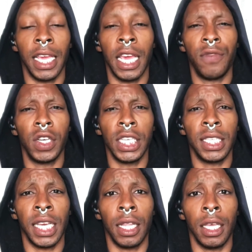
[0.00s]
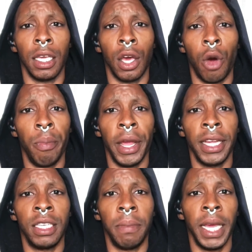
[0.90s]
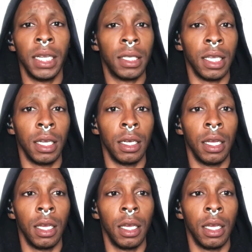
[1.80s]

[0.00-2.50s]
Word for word: Heavenly tell it on Married to Medicine.